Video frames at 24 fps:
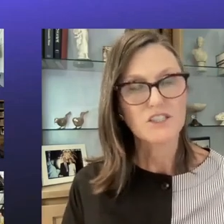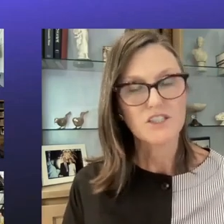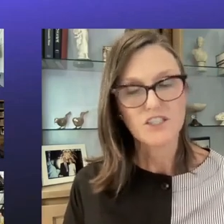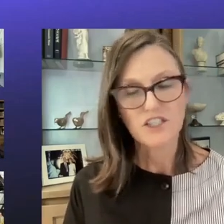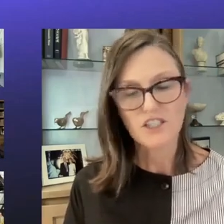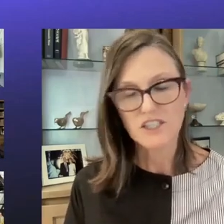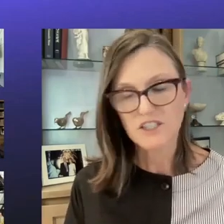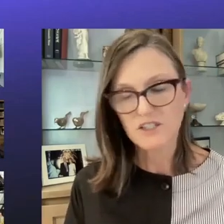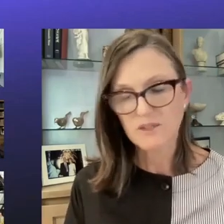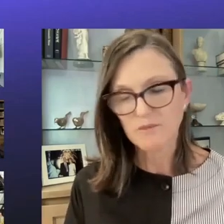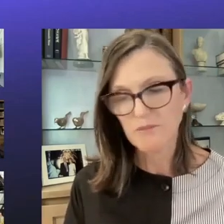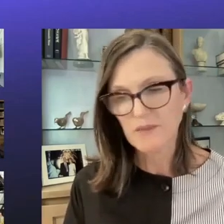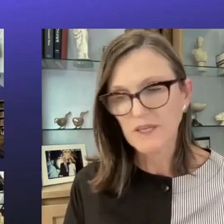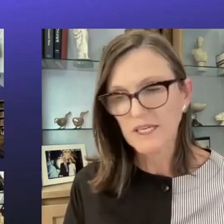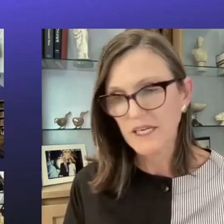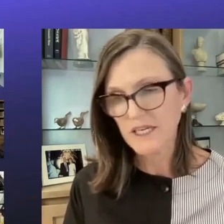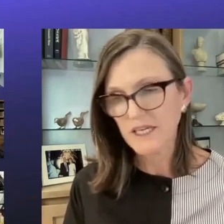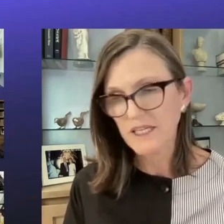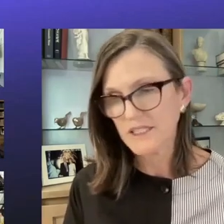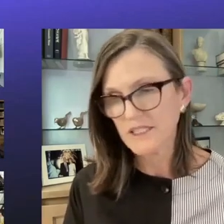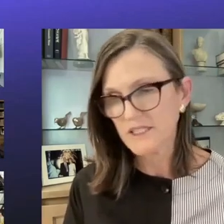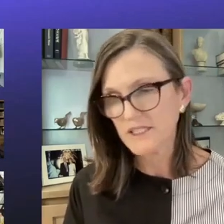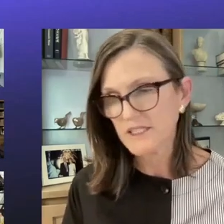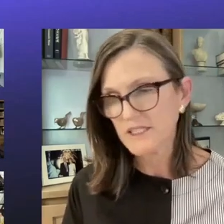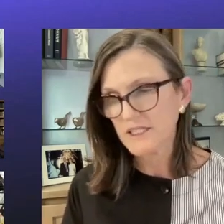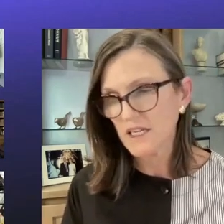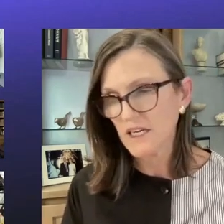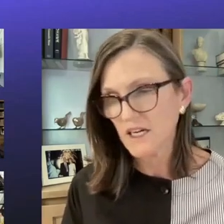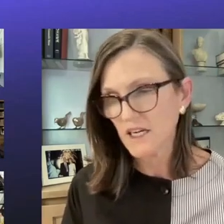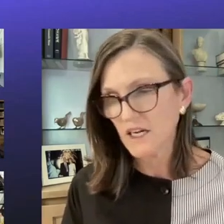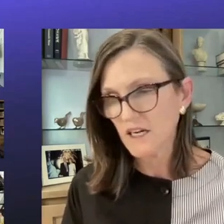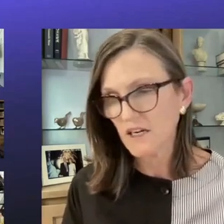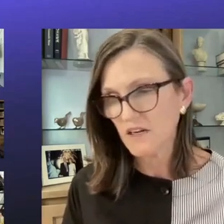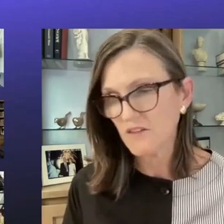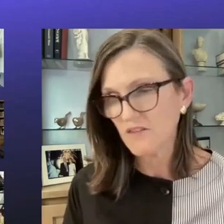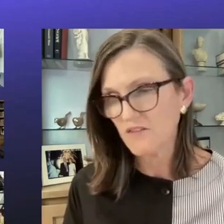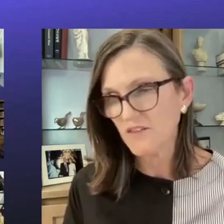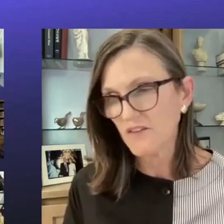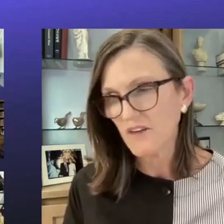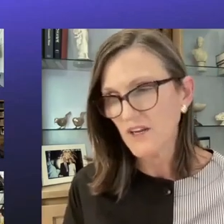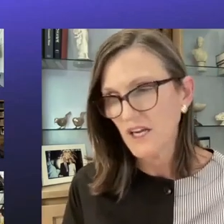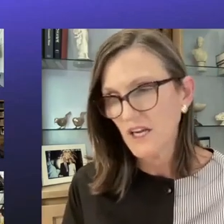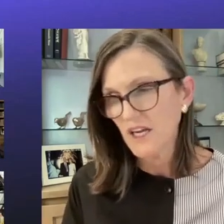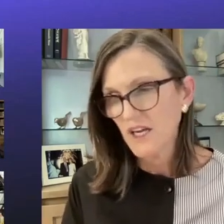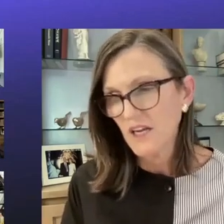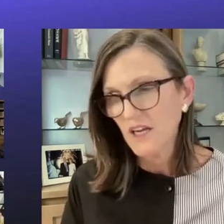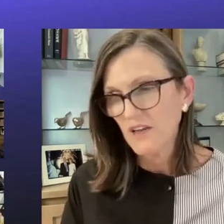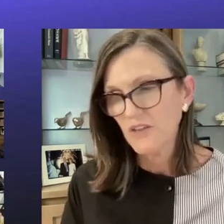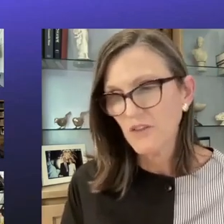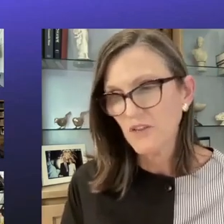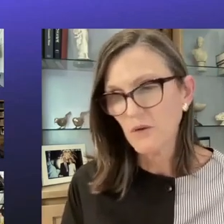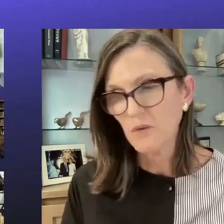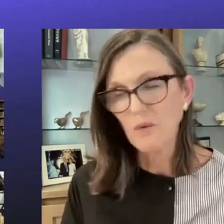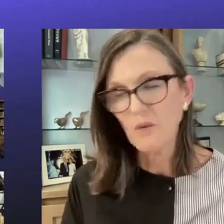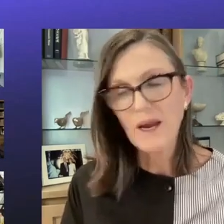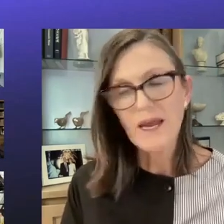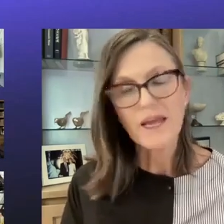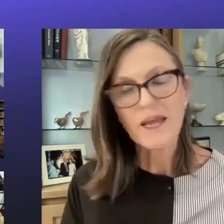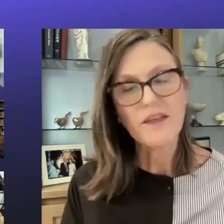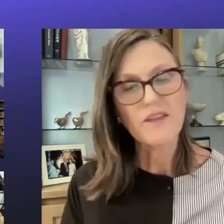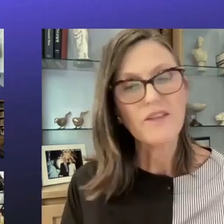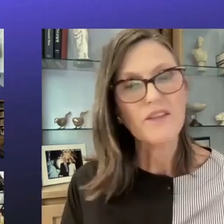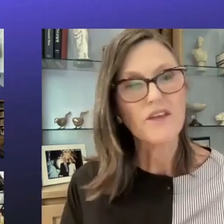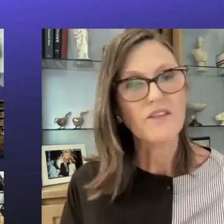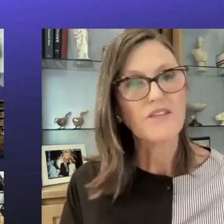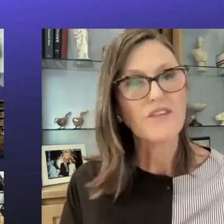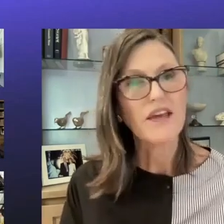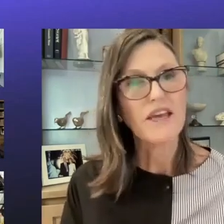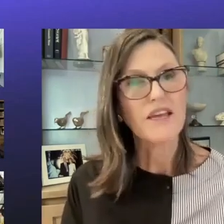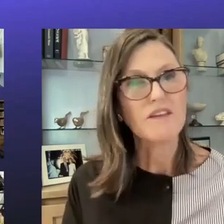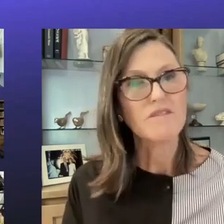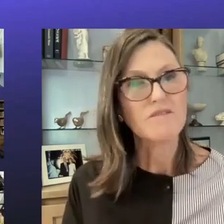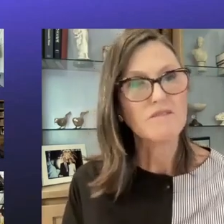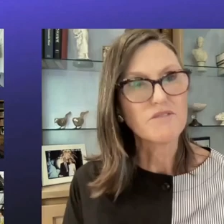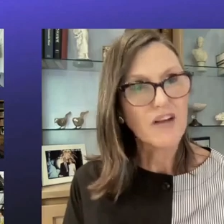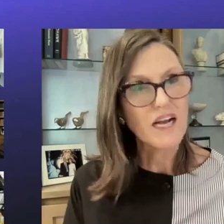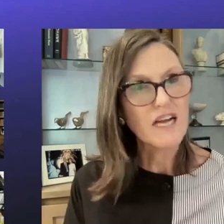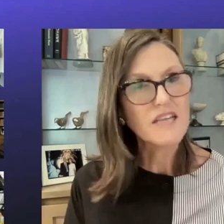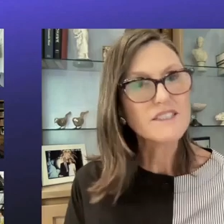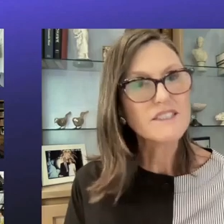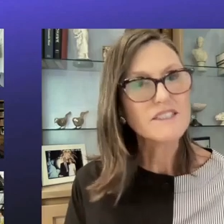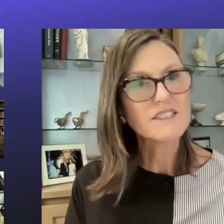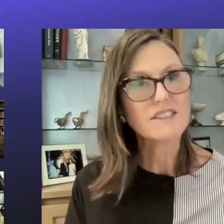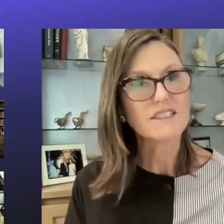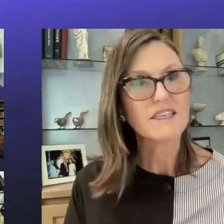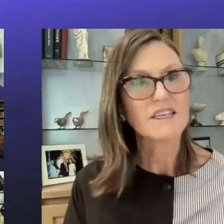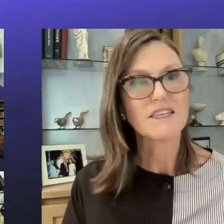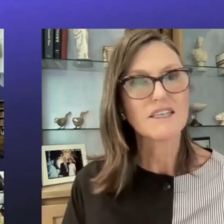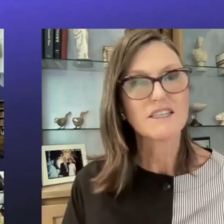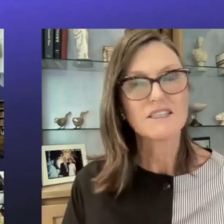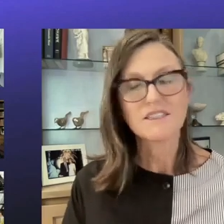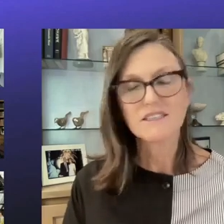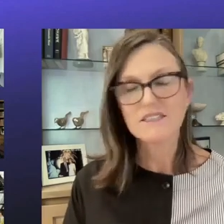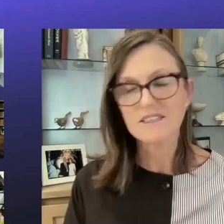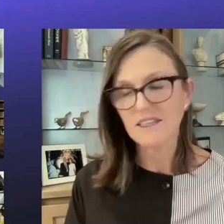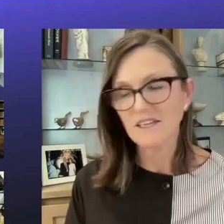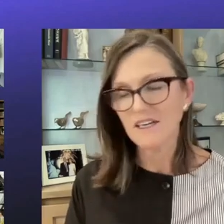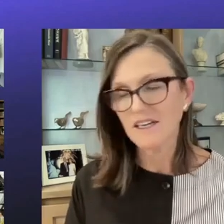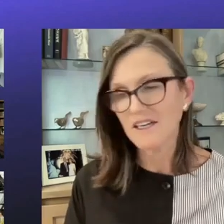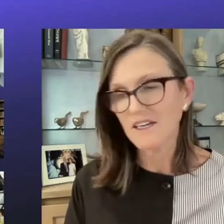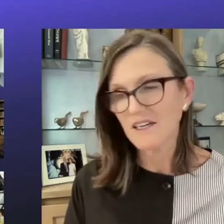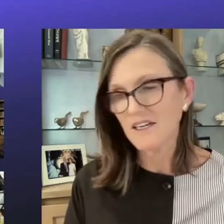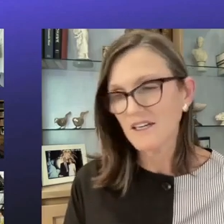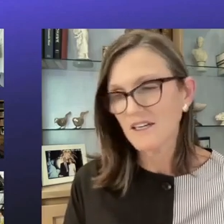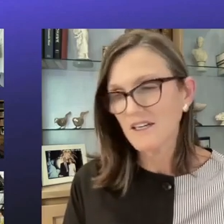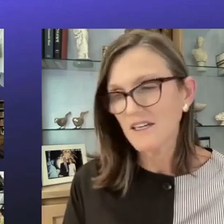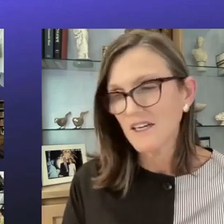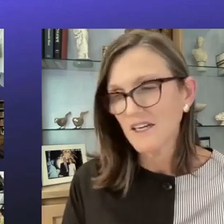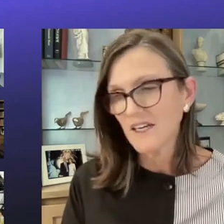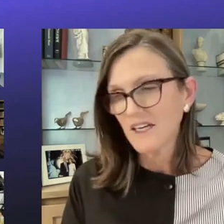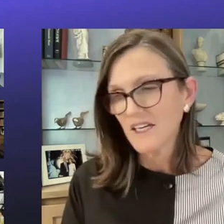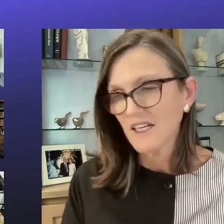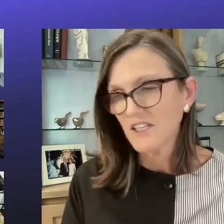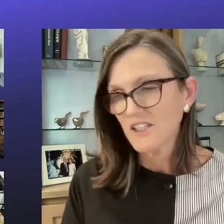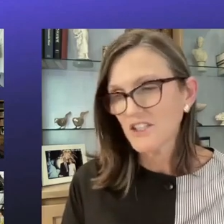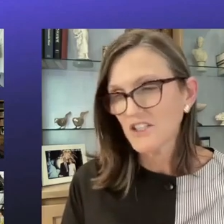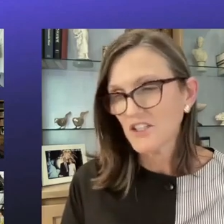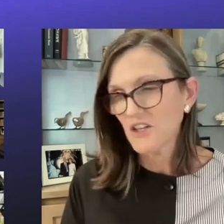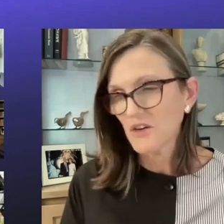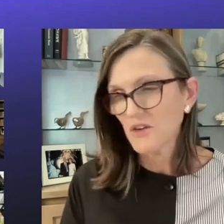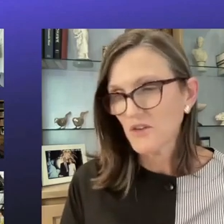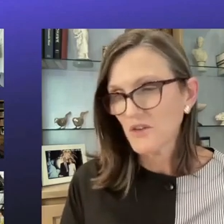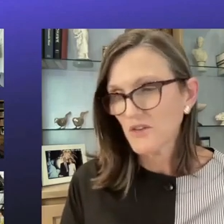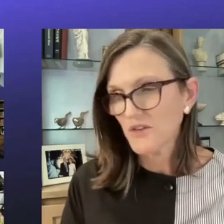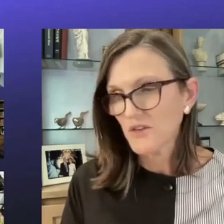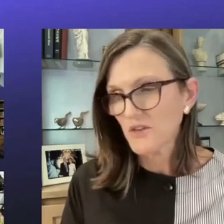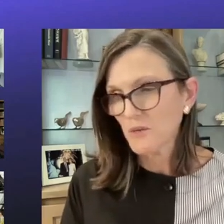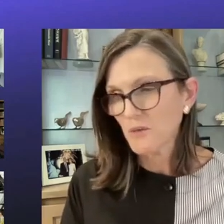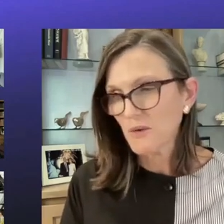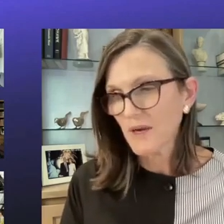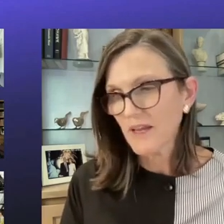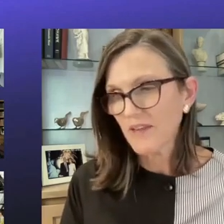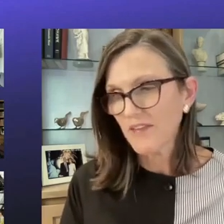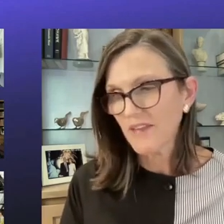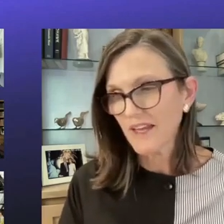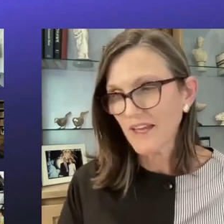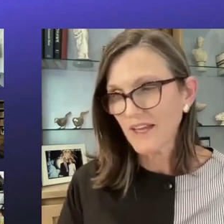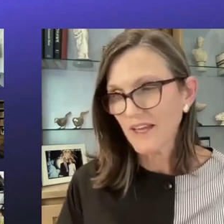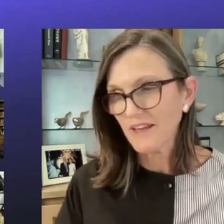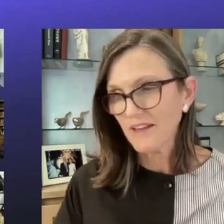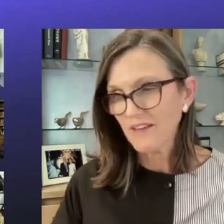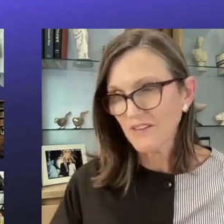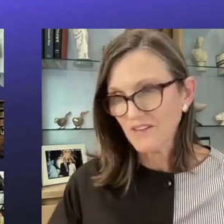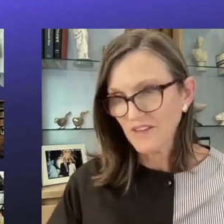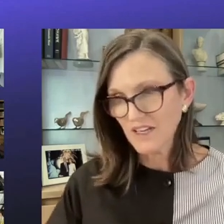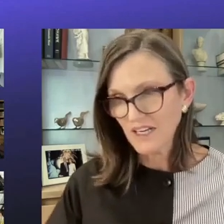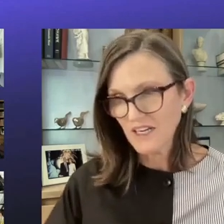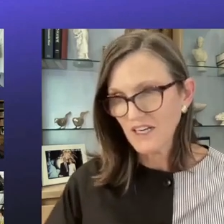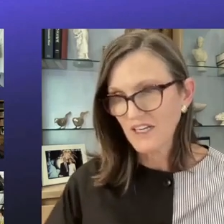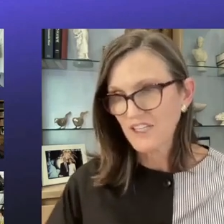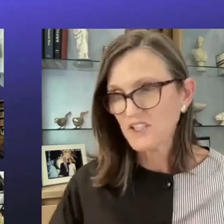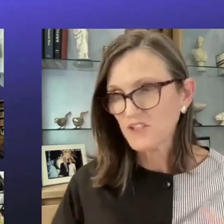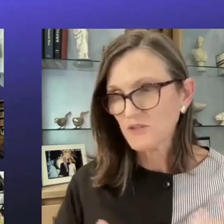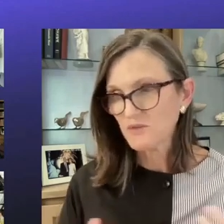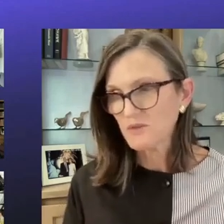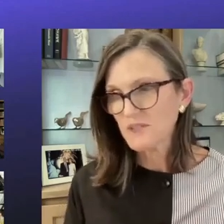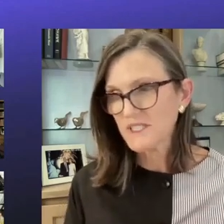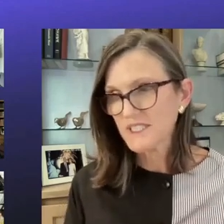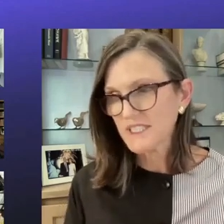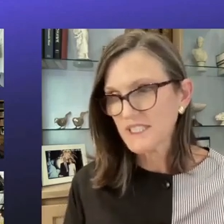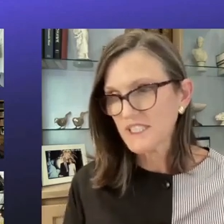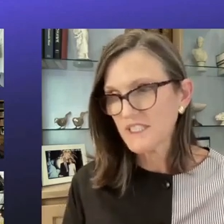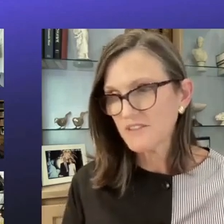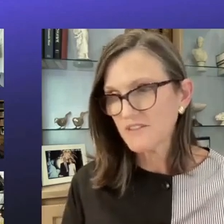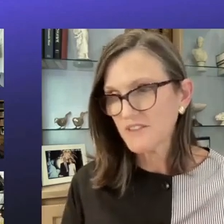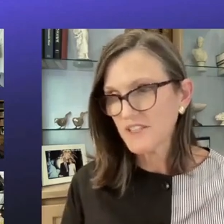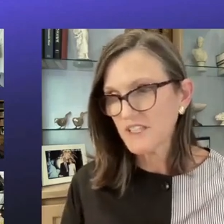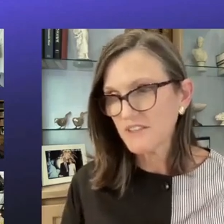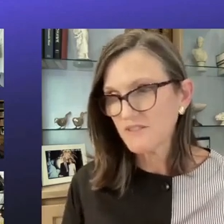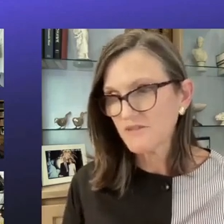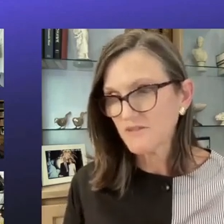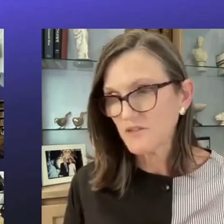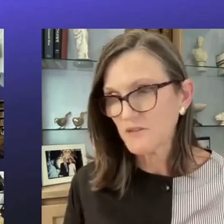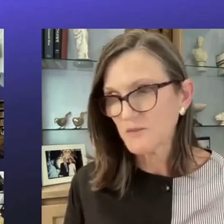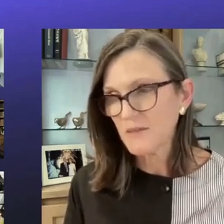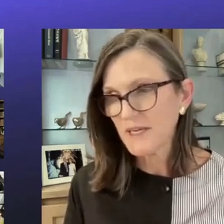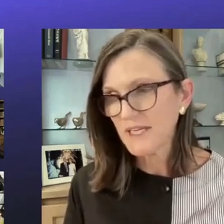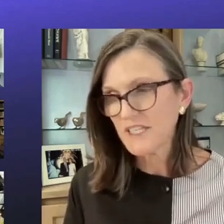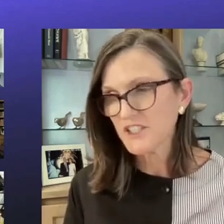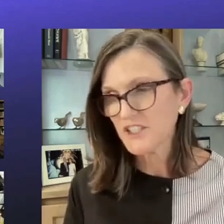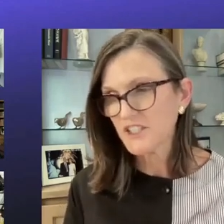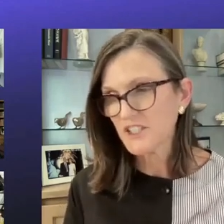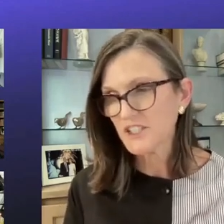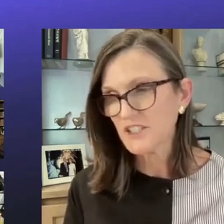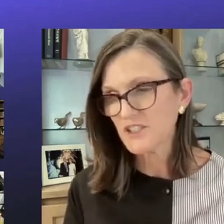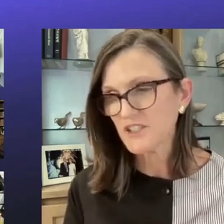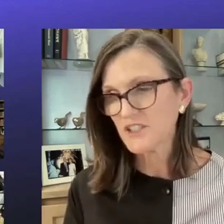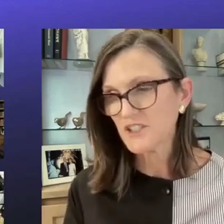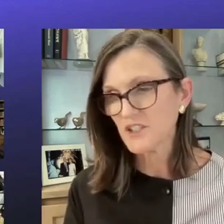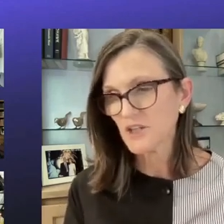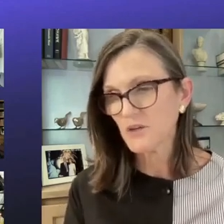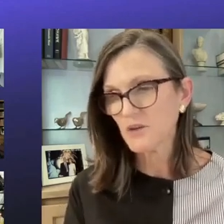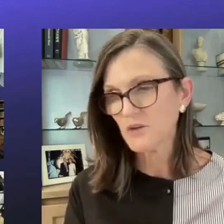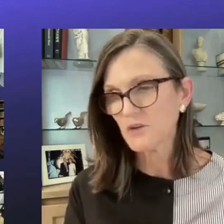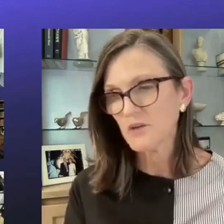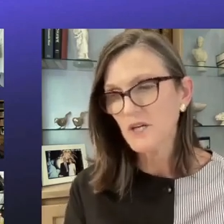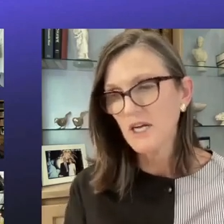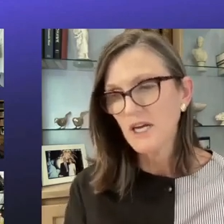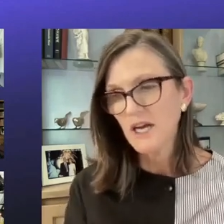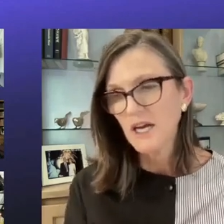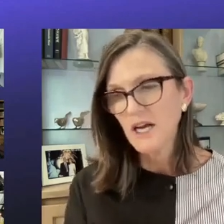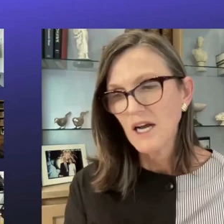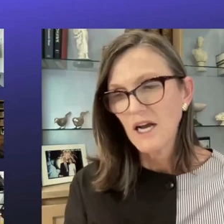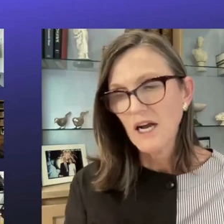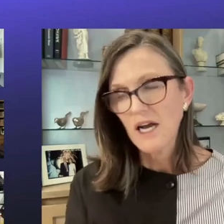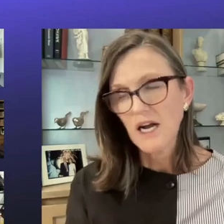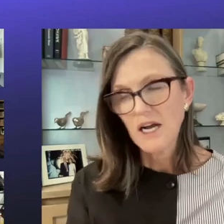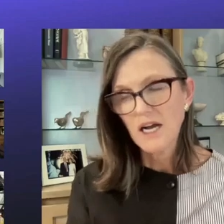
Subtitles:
just because of the way that they invest and the way they like to receive information. So